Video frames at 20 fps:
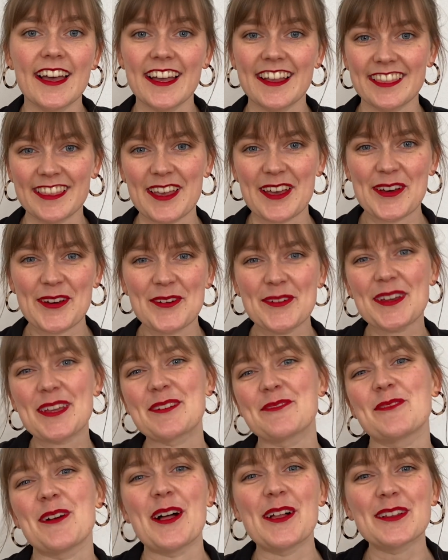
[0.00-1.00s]
Hello
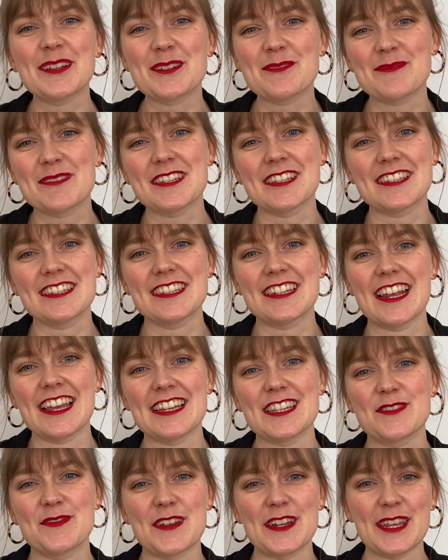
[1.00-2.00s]
and welcome to
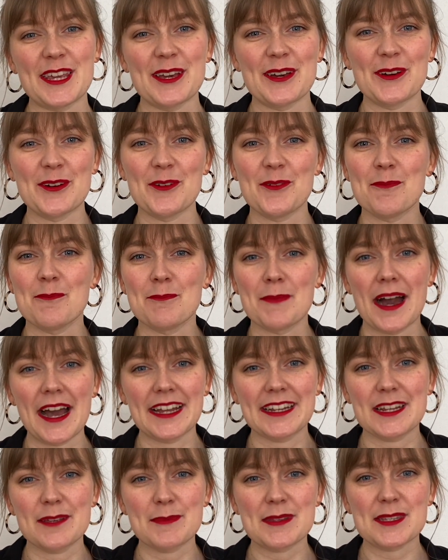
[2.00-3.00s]
today's video.
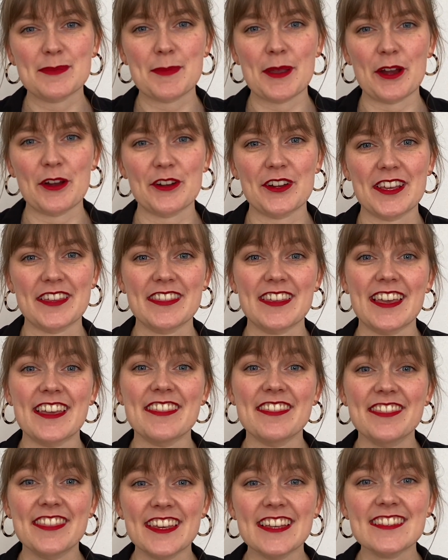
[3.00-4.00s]
My name is Meredith
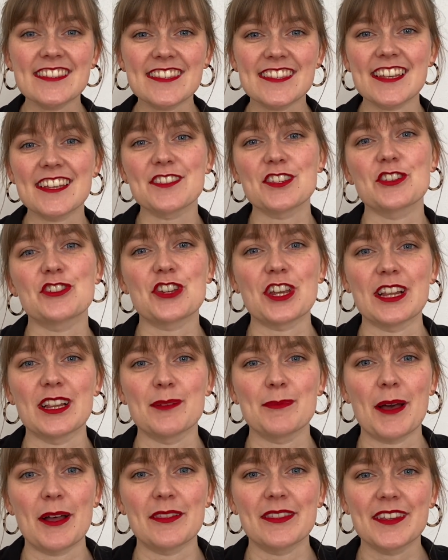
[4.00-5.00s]
and this is a
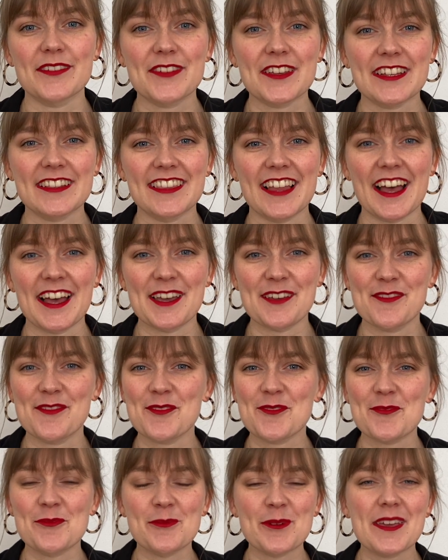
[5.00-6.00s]
channel about living life
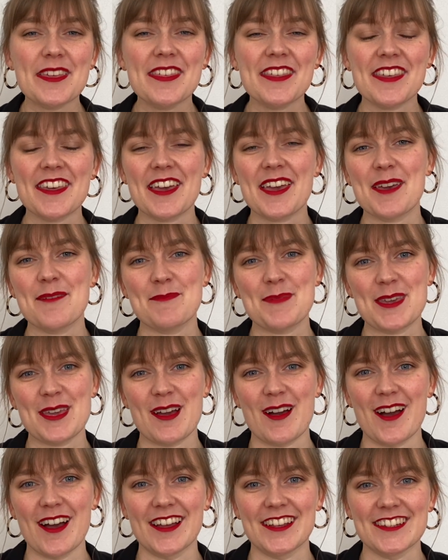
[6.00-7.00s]
with and
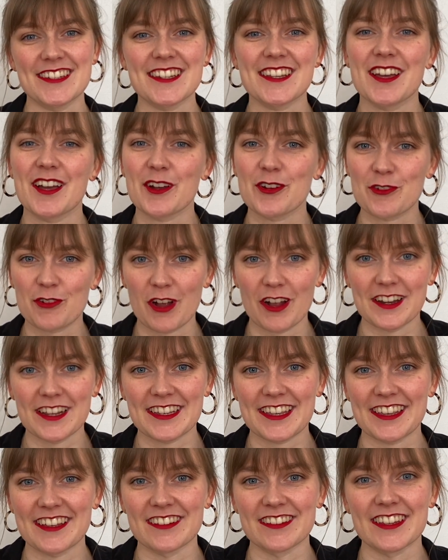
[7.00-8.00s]
beyond a
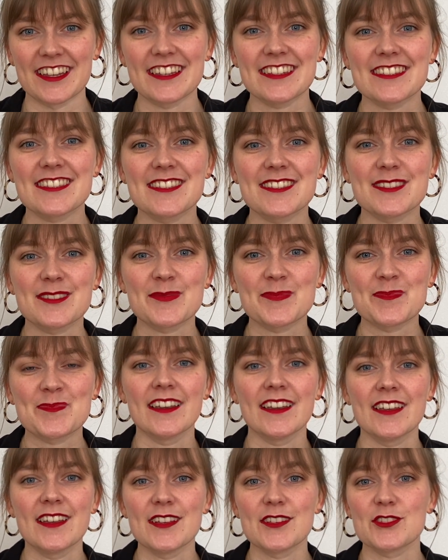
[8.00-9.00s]
chronic illness.
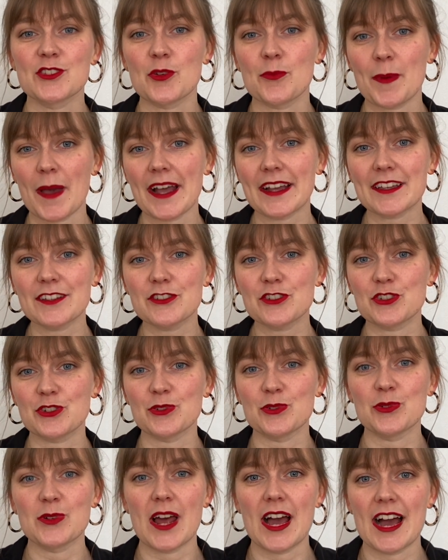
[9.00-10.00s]
So back in
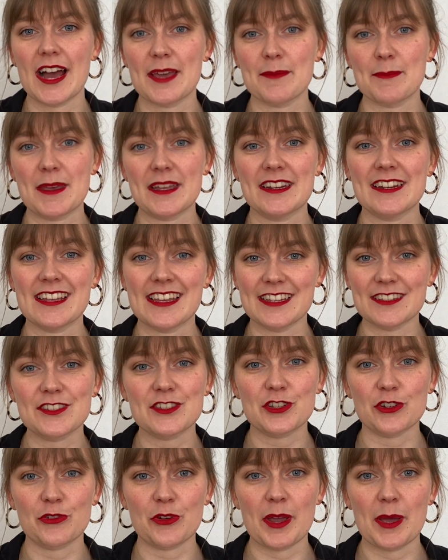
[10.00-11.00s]
June, I made an
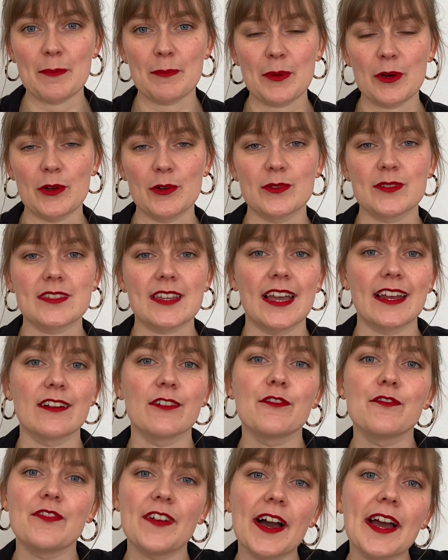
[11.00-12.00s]
Instagram post
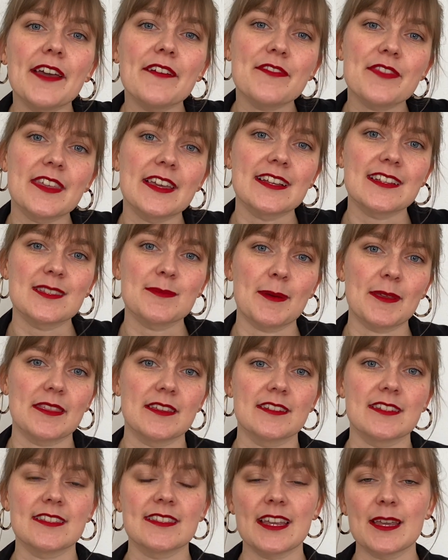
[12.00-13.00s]
titled 5 Things About
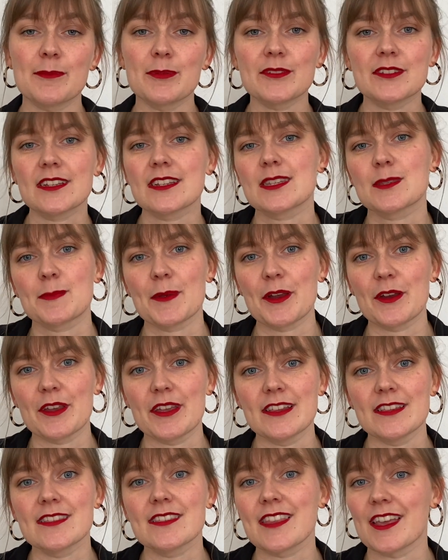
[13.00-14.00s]
the Disabled
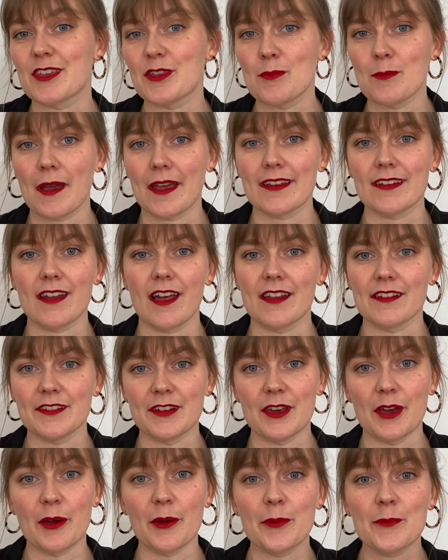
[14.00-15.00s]
Experience That You Might Not
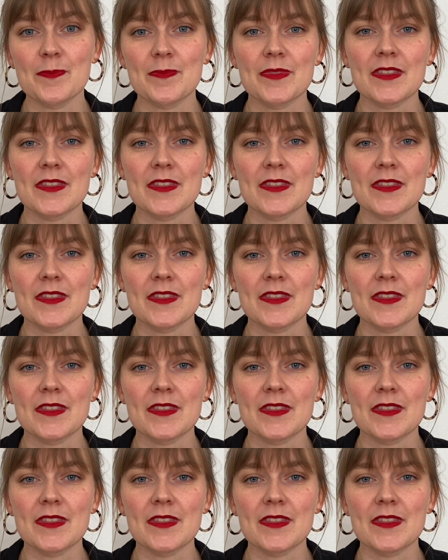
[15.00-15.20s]
Know.